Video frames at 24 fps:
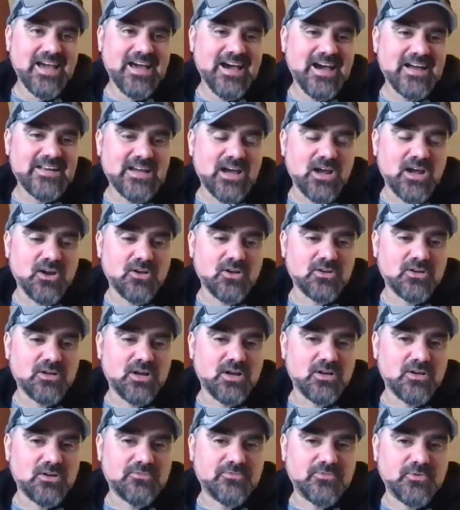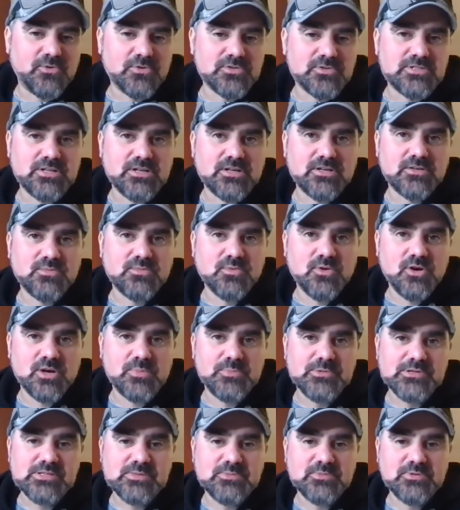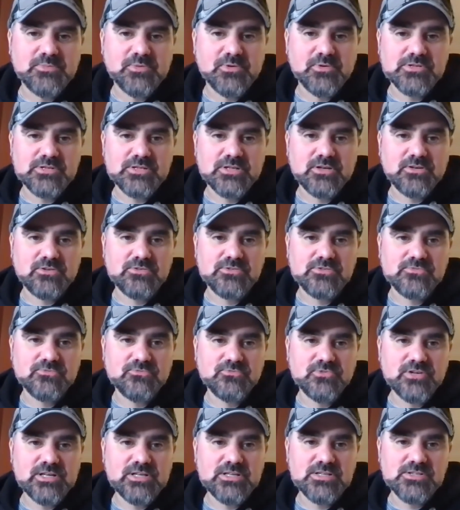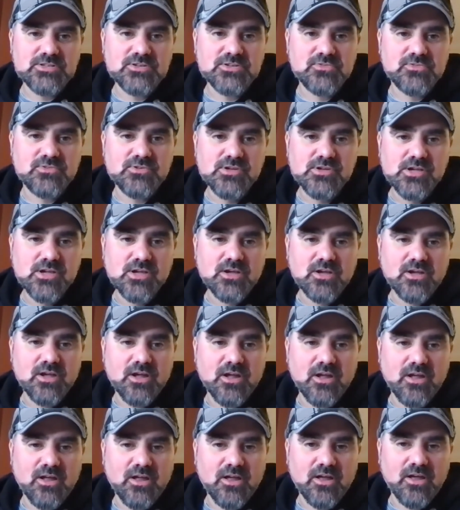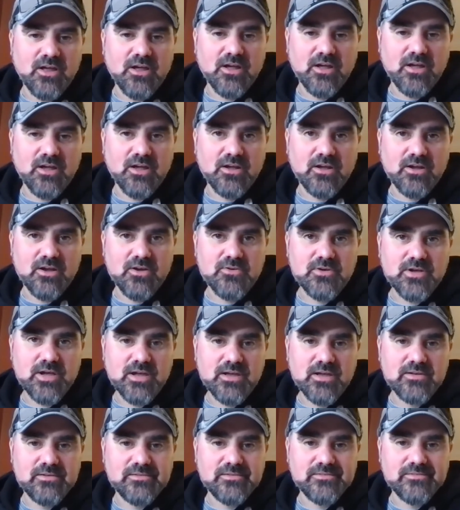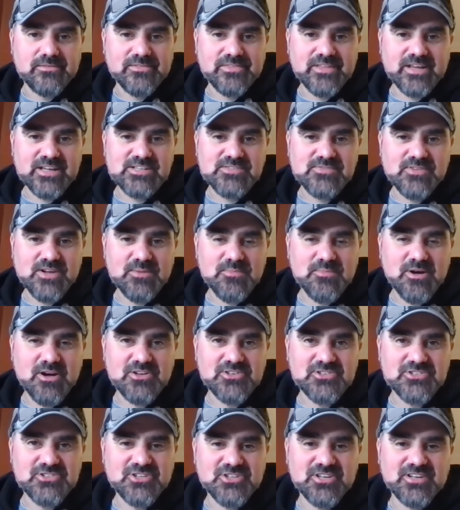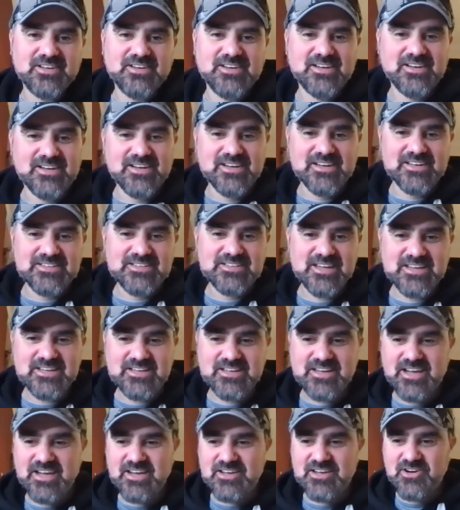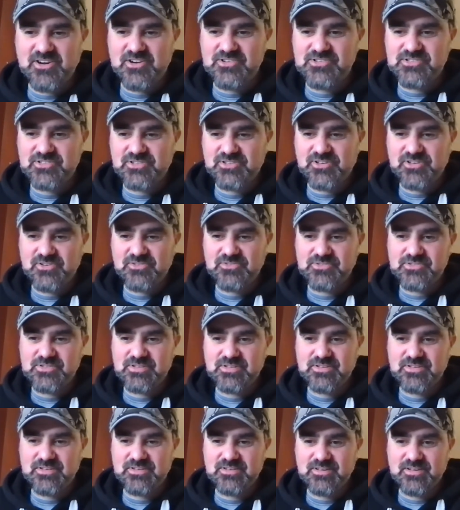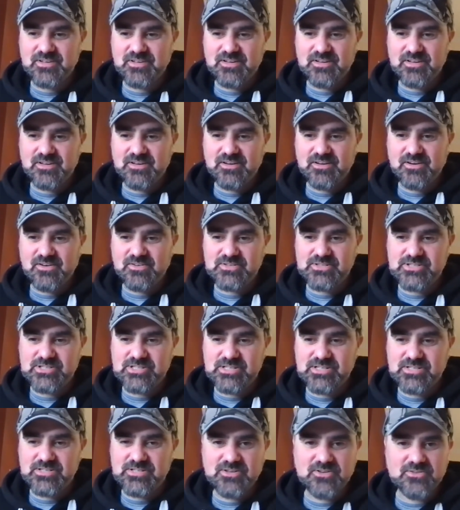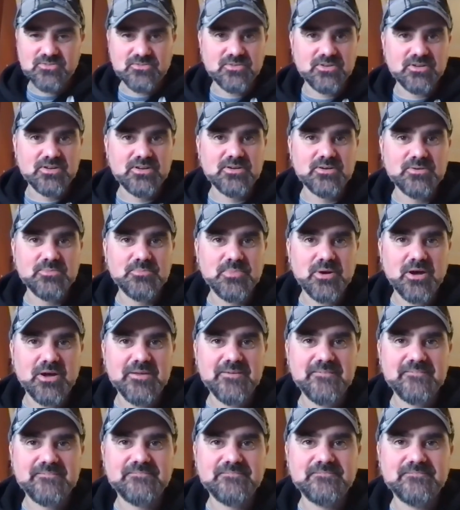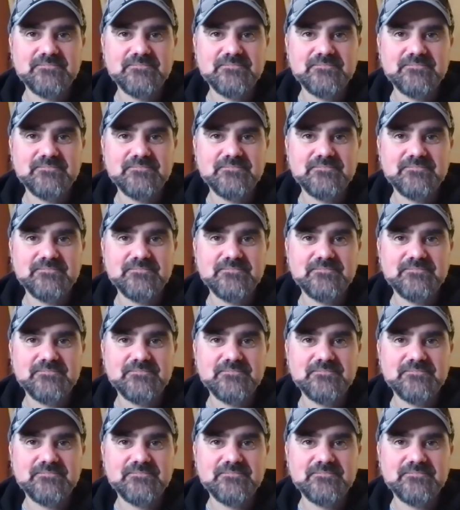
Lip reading: And yeah, I look forward to working with some of you boys and girls really soon. Okay, thanks very much. Take care, guys and girls. I'll see you soon. Bye.